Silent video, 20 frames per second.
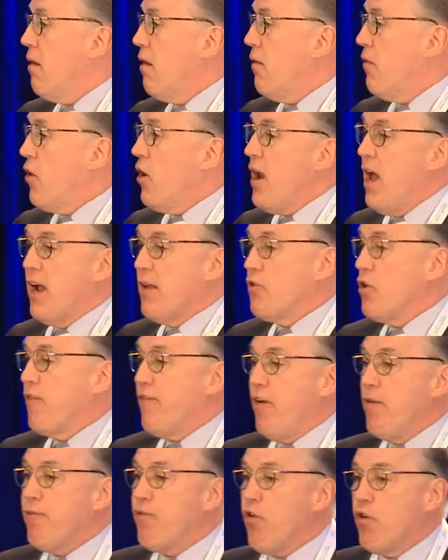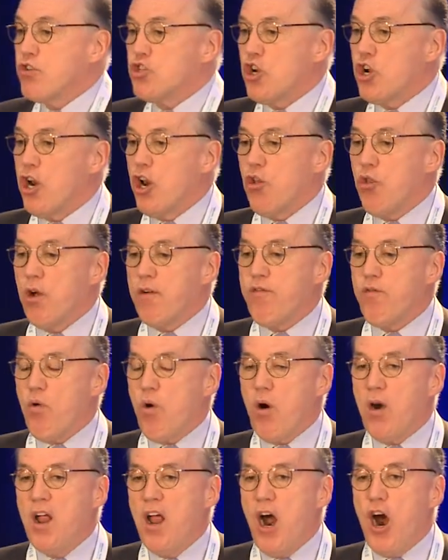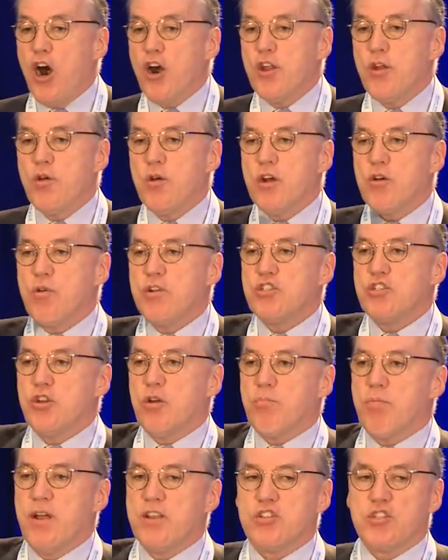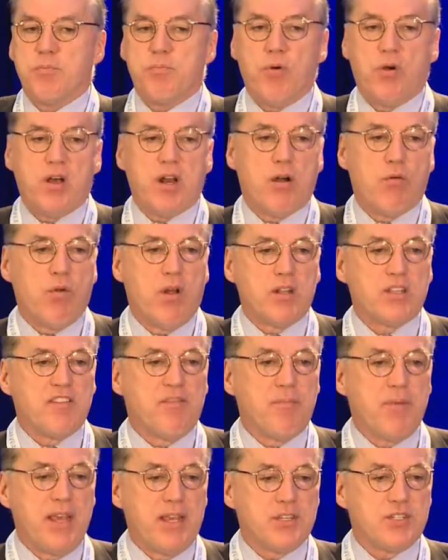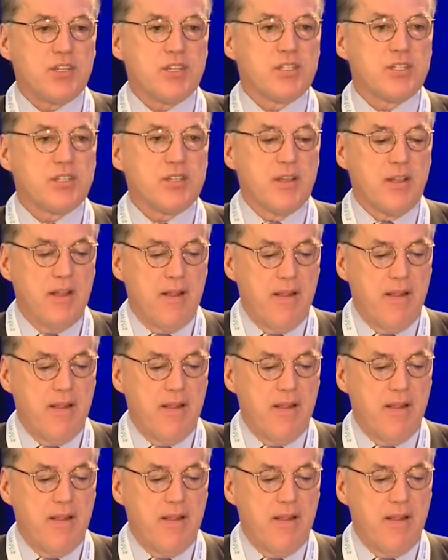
They're not, the fund flows are going to look for are you increasing your price to book on a relative basis?